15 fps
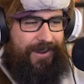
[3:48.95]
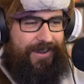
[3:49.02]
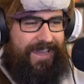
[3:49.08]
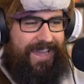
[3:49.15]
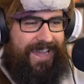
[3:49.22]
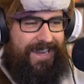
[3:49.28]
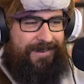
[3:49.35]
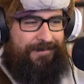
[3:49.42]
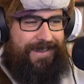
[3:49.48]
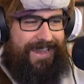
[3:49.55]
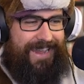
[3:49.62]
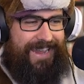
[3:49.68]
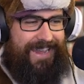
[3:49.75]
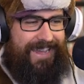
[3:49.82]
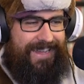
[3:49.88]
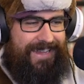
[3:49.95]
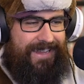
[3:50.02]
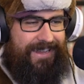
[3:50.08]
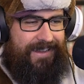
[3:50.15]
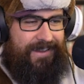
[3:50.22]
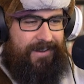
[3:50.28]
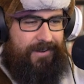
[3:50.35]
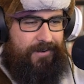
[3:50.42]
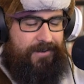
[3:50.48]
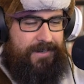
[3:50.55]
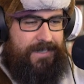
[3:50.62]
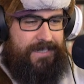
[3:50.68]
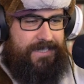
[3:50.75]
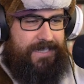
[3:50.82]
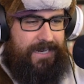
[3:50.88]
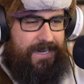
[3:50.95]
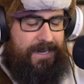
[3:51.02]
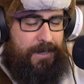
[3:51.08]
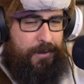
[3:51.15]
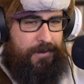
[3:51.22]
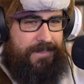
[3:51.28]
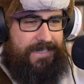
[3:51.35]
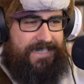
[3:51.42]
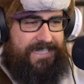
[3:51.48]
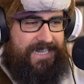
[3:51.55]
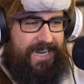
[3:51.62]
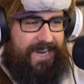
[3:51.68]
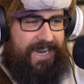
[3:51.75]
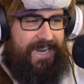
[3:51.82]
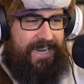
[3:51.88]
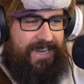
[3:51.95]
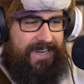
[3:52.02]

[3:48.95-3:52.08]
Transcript: You kidding me? What did it say? What did it say?